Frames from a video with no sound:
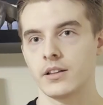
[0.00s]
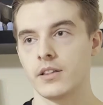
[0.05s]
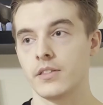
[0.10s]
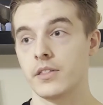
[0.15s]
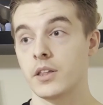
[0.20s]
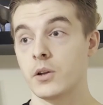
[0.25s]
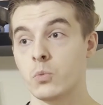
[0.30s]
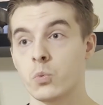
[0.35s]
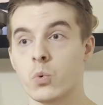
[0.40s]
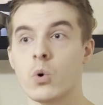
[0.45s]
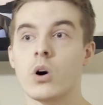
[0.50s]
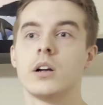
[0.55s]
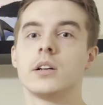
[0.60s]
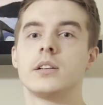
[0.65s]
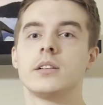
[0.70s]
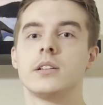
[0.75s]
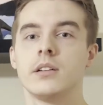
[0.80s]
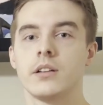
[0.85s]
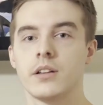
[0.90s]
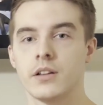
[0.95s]
They
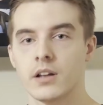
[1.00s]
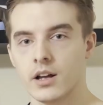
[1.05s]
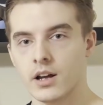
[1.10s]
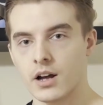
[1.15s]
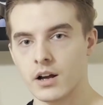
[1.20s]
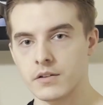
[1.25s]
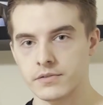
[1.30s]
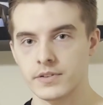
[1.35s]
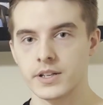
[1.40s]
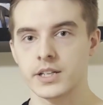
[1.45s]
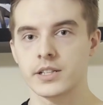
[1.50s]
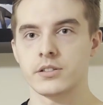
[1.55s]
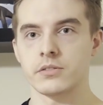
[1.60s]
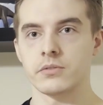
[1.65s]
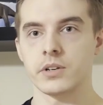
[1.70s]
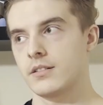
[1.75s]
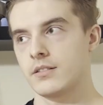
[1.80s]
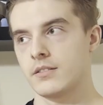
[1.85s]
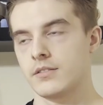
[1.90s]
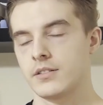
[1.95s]
won a
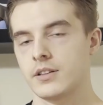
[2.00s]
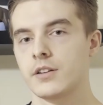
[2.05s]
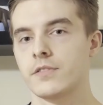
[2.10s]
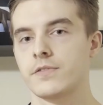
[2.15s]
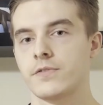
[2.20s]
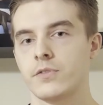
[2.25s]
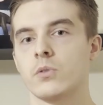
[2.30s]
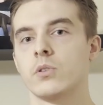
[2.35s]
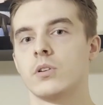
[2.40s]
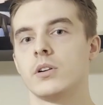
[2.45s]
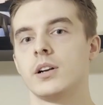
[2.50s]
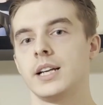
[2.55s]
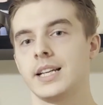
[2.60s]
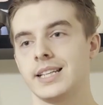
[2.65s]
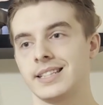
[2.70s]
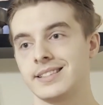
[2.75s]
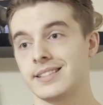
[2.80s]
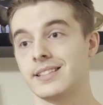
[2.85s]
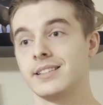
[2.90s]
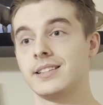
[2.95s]
victory. Therefore,
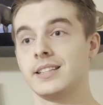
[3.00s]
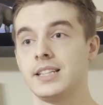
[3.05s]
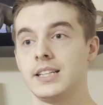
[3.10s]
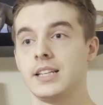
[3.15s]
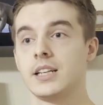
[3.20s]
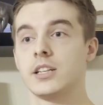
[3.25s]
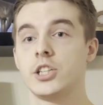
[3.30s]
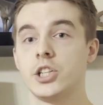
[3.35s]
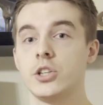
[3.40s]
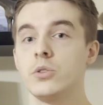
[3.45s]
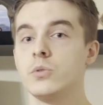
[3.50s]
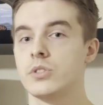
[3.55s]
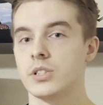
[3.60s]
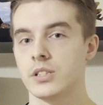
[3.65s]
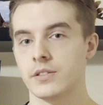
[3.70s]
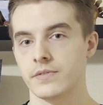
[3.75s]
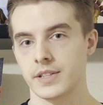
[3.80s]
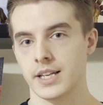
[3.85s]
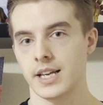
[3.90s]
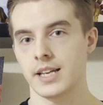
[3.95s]
it's in the
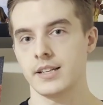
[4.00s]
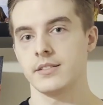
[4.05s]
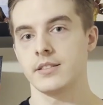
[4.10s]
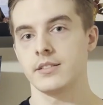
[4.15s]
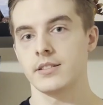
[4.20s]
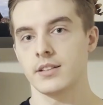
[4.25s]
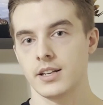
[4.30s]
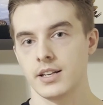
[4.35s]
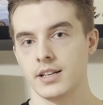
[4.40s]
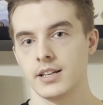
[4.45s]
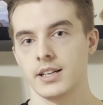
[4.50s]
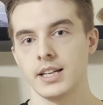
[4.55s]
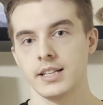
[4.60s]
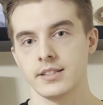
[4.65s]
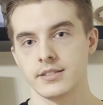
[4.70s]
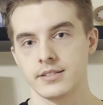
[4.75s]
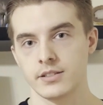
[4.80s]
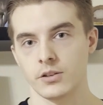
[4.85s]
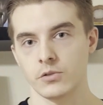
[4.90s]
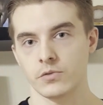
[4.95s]
accusative case in
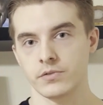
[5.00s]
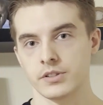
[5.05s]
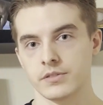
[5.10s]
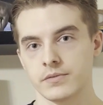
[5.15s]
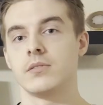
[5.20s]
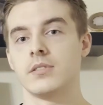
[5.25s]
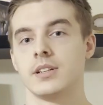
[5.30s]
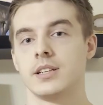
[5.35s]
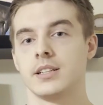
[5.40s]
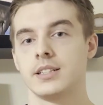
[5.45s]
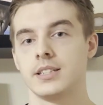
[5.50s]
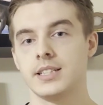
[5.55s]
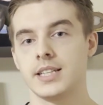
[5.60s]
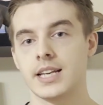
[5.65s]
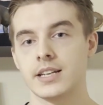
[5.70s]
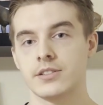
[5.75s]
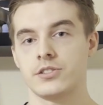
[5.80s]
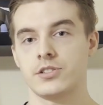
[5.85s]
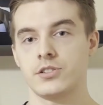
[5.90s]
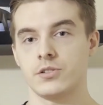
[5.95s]
Sylvan.
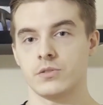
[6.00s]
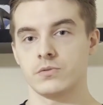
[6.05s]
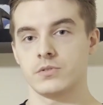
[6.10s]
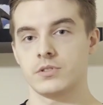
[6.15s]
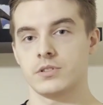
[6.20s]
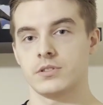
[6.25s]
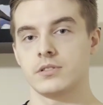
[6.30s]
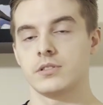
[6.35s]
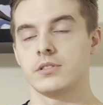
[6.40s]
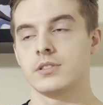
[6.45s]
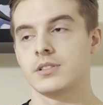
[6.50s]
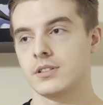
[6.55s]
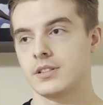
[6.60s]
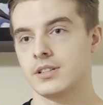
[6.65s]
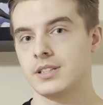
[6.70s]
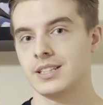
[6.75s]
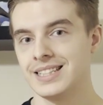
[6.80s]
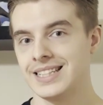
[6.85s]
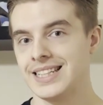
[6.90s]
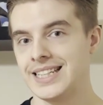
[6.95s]
Kieshot
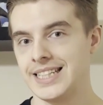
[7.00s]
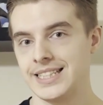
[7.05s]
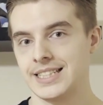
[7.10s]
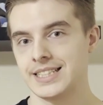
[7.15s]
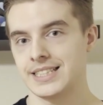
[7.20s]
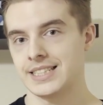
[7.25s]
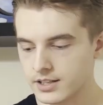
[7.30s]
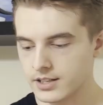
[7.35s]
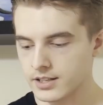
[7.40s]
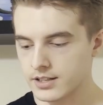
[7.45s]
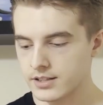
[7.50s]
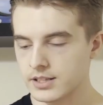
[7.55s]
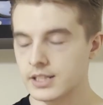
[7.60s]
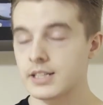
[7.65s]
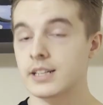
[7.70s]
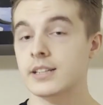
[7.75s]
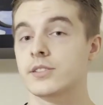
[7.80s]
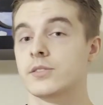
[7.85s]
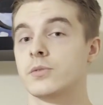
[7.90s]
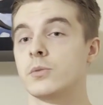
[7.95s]
ni. The
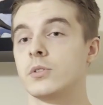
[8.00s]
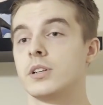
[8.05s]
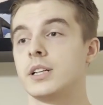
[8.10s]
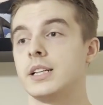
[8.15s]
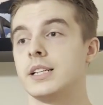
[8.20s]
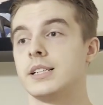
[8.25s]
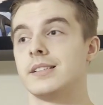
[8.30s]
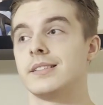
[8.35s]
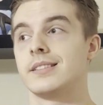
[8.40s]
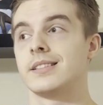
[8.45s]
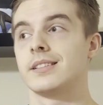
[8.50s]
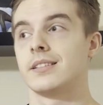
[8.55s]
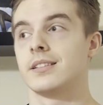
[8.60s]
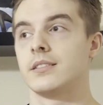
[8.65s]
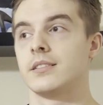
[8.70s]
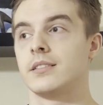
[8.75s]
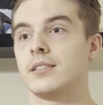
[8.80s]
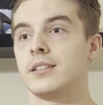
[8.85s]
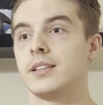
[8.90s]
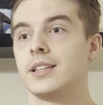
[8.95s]
next word is
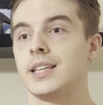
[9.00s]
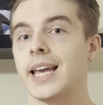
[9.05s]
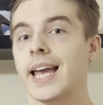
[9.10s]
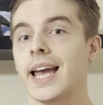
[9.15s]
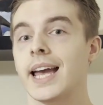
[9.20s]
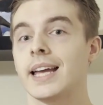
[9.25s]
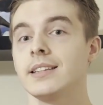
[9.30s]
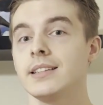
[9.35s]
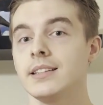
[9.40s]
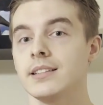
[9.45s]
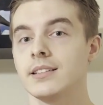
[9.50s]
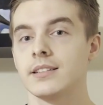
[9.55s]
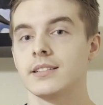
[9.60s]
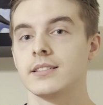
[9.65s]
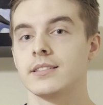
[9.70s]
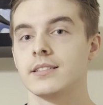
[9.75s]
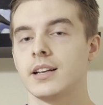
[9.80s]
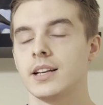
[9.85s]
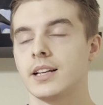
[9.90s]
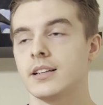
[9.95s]
gan,
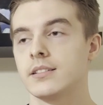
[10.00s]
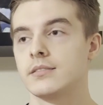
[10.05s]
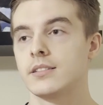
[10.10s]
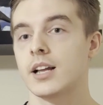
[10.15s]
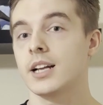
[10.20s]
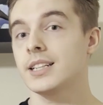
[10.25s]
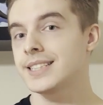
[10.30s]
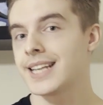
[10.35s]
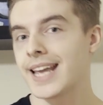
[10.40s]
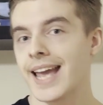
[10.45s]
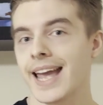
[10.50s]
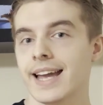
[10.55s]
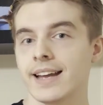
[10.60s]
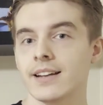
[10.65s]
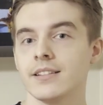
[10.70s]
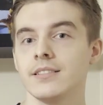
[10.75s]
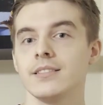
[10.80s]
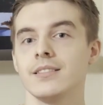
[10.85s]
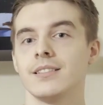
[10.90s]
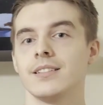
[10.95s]
not
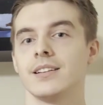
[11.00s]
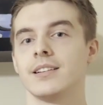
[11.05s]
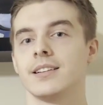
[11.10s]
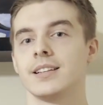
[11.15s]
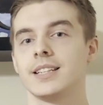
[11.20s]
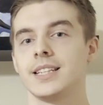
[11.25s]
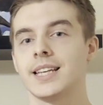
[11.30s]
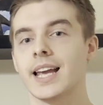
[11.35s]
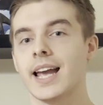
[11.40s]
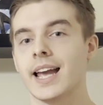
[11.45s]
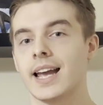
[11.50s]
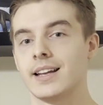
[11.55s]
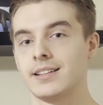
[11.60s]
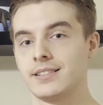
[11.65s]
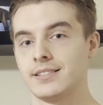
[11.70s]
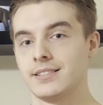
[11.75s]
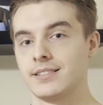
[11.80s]
can, gan.